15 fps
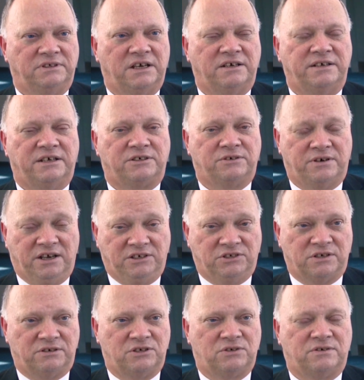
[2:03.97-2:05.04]
Now,
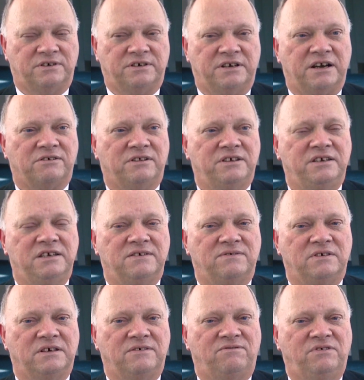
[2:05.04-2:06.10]
naltrexone is ordinarily
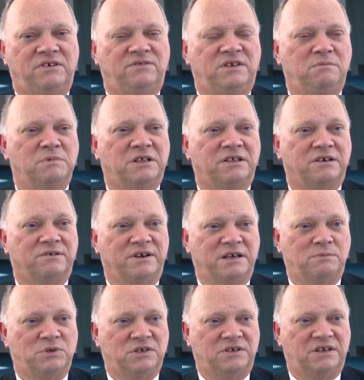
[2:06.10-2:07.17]
given at 50
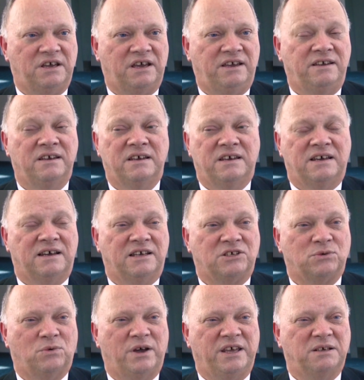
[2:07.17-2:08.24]
milligrams a day
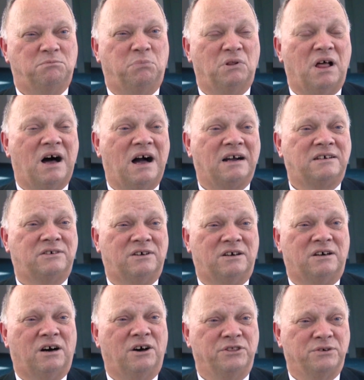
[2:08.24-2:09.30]
as a way to block
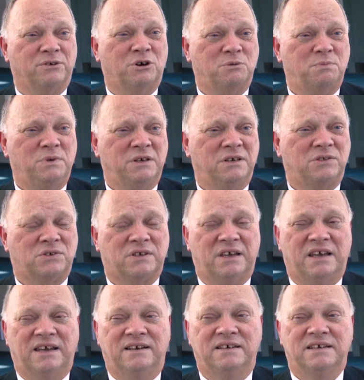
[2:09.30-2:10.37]
other opiates
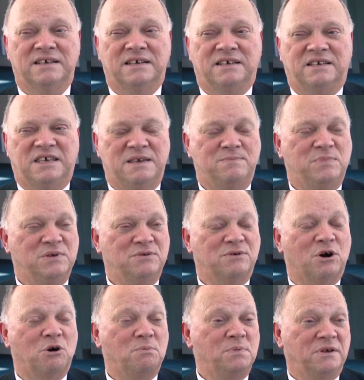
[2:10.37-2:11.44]
and keep
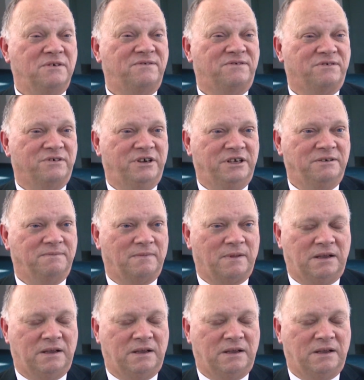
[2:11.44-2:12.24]
you opiate free.